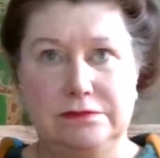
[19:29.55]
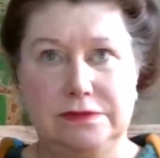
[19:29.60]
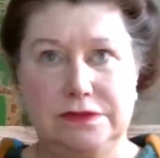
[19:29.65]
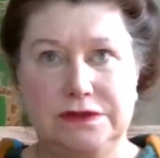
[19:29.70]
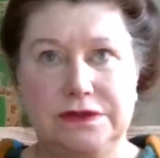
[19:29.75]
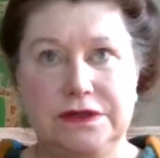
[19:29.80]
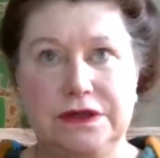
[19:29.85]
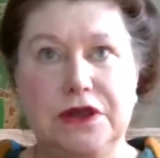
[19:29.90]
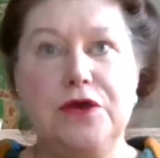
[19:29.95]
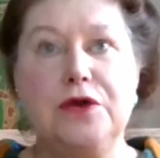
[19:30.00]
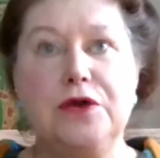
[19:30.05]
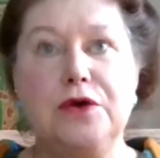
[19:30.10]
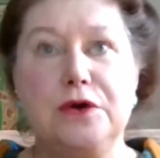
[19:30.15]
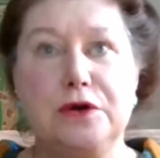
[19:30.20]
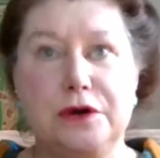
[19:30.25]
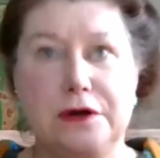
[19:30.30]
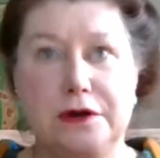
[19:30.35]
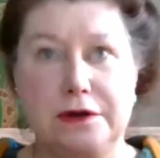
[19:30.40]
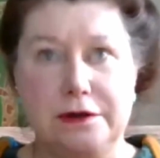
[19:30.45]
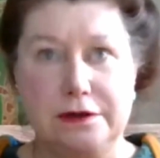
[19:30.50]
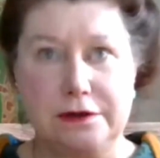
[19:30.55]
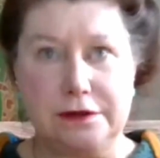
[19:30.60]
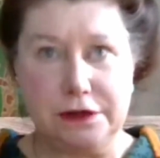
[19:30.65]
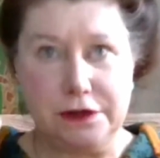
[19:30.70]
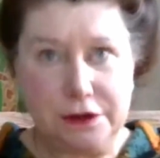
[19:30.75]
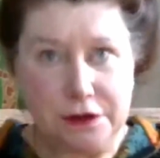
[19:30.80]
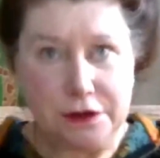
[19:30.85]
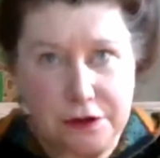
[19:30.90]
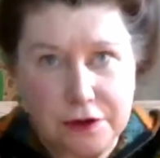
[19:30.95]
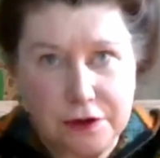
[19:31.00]
secure.
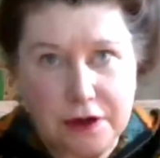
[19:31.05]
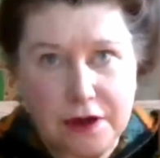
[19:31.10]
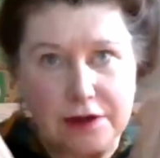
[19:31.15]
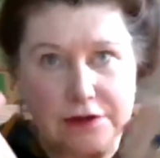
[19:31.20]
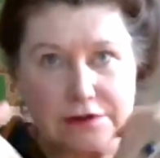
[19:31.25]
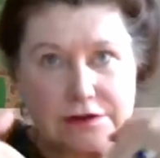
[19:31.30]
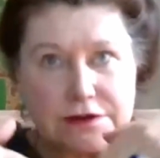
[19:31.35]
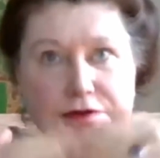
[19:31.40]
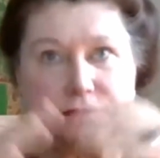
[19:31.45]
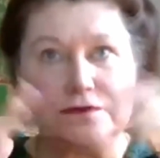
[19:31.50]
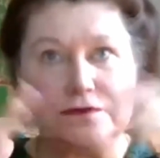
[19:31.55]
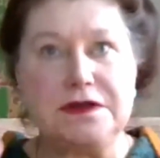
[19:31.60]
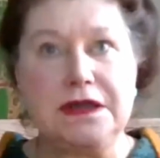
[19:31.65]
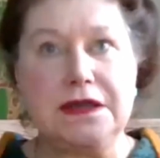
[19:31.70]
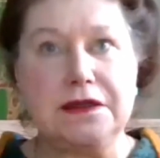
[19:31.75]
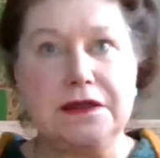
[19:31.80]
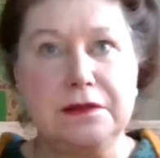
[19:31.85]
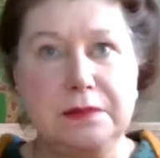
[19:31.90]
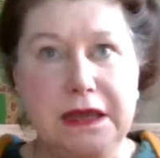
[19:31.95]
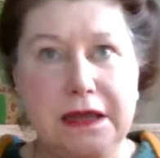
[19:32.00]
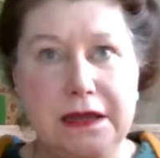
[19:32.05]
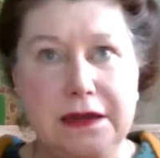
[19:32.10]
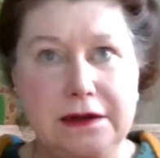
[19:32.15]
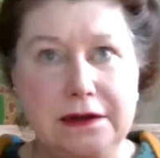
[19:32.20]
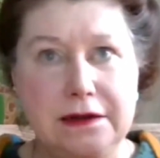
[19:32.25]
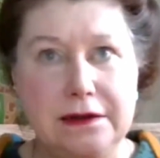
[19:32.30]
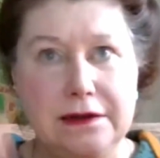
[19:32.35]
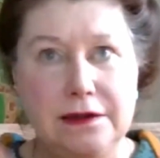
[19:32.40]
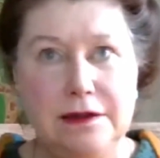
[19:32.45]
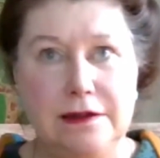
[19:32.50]
You know, you can't sort of dig them
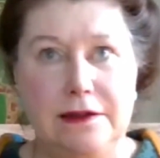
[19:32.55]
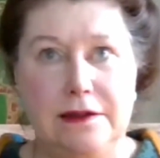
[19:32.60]
in.